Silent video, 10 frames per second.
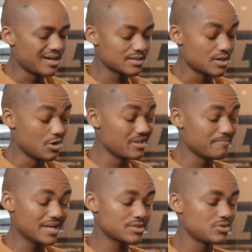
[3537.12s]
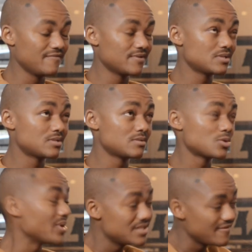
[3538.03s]
going back to even
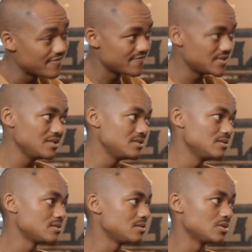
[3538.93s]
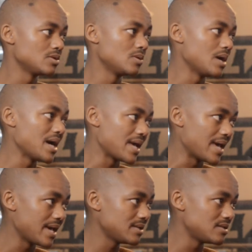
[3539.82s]
2015 you know I
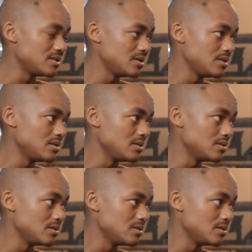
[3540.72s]
had the